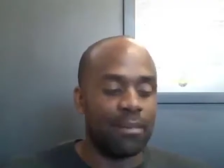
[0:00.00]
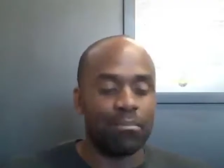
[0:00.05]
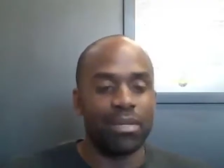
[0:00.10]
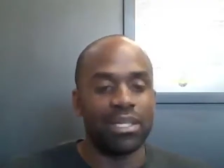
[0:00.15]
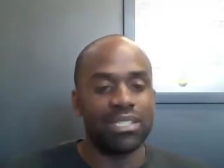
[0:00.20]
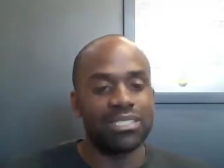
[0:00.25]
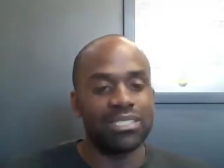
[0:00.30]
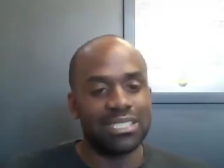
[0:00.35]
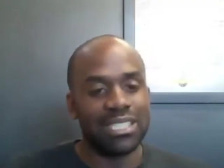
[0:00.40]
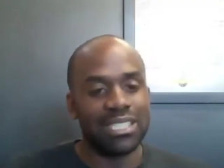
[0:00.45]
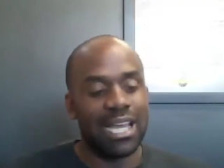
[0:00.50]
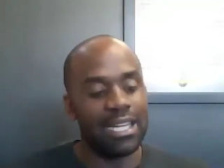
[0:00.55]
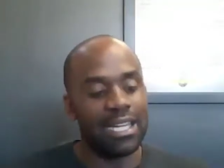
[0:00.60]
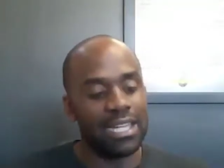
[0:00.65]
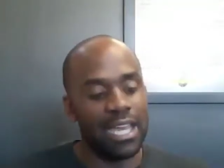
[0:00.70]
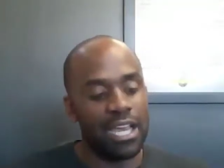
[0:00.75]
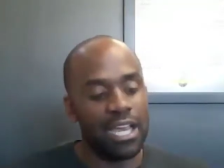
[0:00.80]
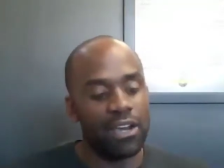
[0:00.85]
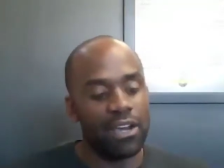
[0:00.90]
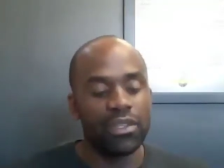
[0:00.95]
business side
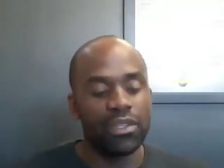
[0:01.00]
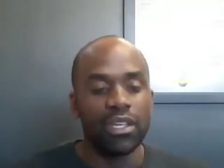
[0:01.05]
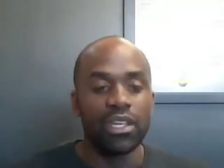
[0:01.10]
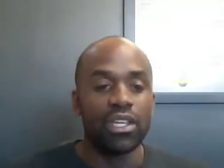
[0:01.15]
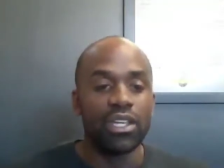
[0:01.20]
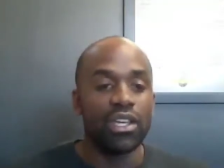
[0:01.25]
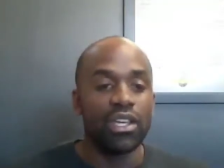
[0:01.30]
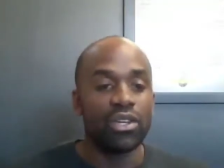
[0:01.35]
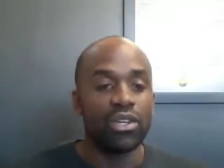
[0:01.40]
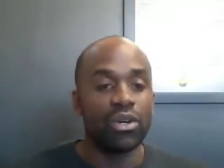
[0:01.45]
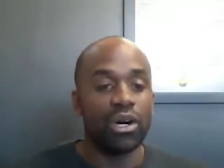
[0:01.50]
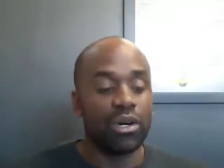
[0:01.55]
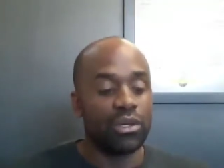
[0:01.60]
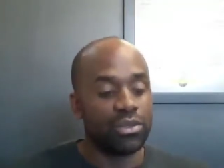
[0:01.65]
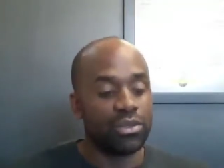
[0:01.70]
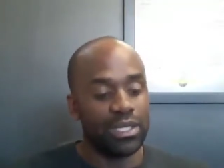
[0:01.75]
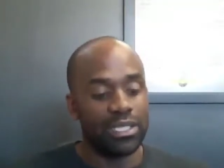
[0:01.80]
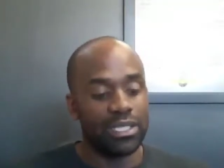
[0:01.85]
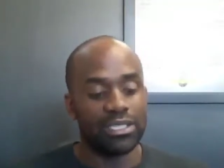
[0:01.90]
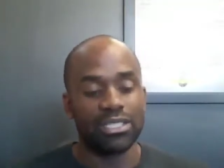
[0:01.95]
down, you
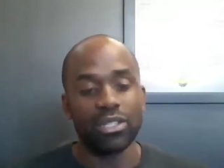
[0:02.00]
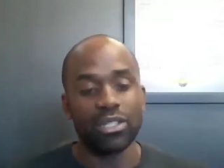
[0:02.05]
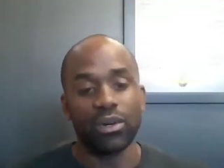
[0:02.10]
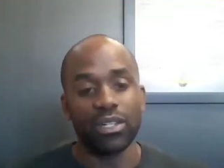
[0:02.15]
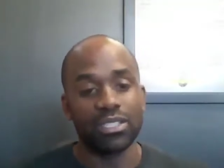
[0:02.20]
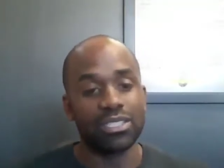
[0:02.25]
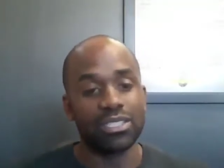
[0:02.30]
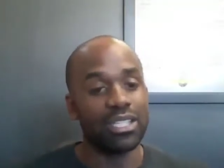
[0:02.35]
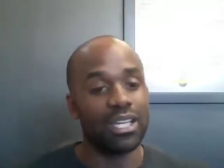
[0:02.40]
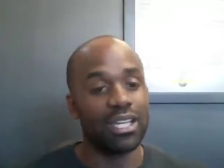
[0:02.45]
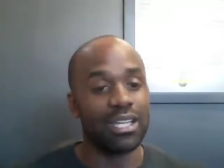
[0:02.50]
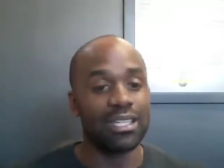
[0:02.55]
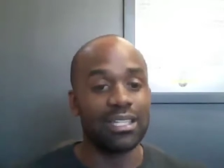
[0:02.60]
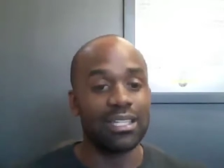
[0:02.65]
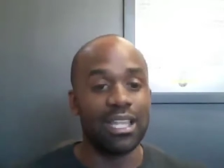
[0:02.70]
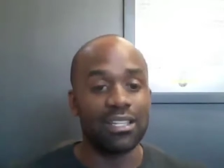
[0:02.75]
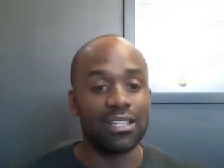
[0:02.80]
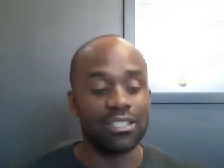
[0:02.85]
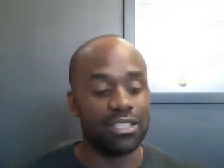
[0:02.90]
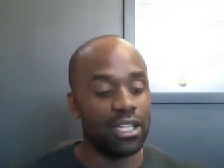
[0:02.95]
always sort of stuck in
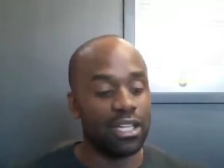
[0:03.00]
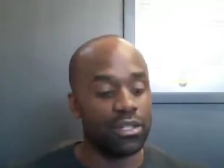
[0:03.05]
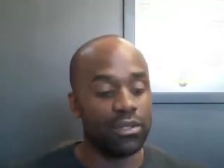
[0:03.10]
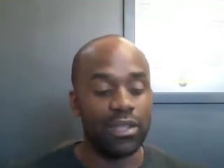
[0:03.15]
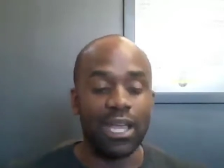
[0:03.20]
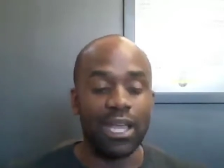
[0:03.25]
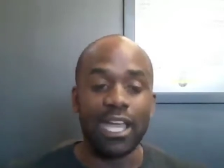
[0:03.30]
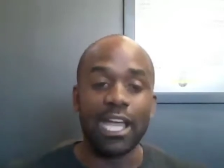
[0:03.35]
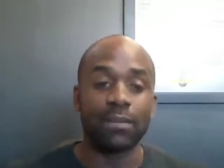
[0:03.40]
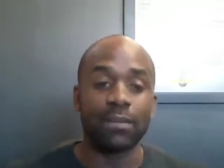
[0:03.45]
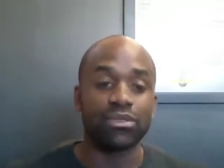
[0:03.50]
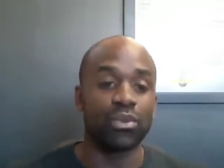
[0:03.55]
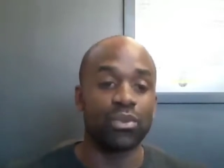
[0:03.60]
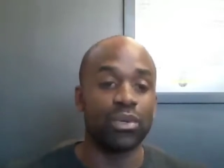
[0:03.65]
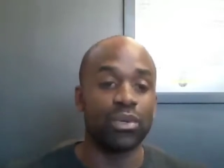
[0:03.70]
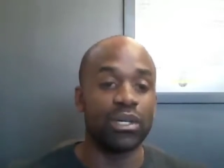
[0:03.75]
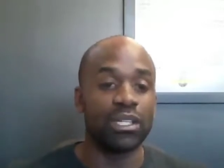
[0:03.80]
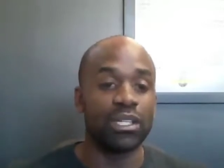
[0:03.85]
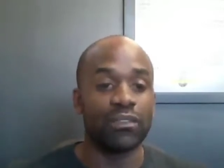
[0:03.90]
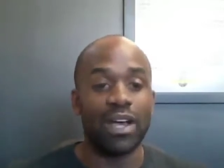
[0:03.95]
that, stuck on that hamster
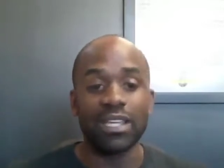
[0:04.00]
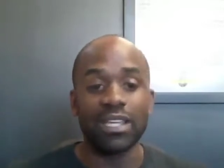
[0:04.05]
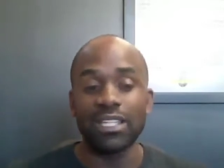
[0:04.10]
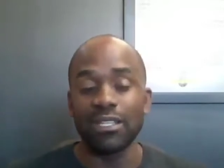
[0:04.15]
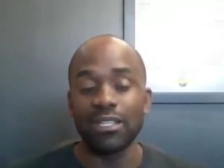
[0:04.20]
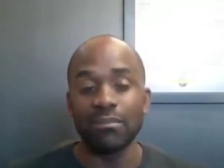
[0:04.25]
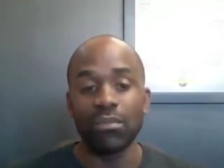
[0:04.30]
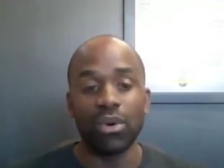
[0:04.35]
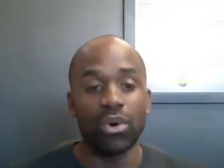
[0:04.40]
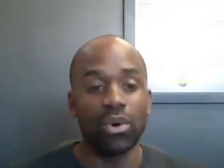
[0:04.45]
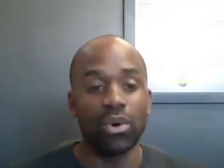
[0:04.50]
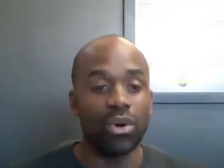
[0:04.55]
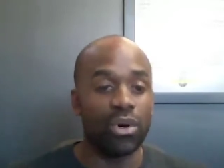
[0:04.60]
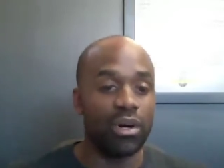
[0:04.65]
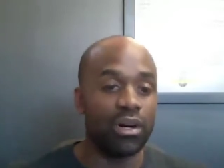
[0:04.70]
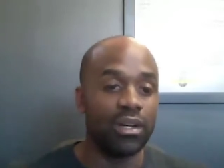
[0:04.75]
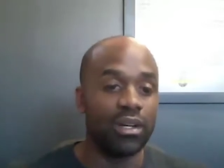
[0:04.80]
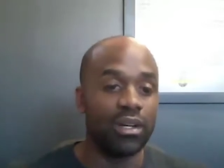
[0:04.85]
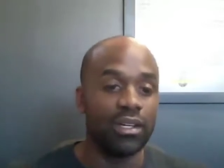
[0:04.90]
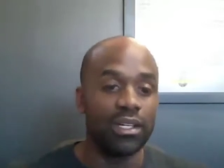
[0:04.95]
wheel of I need more.